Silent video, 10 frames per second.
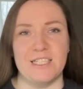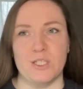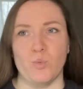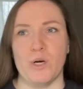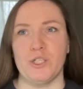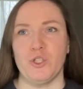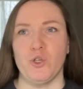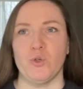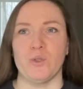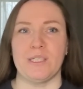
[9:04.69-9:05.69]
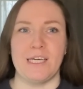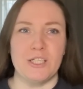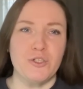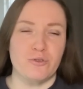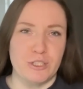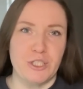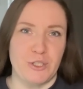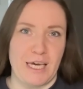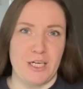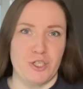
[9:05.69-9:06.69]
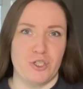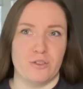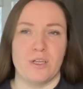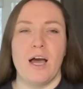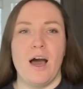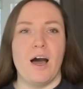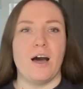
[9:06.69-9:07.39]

It's when you get your education,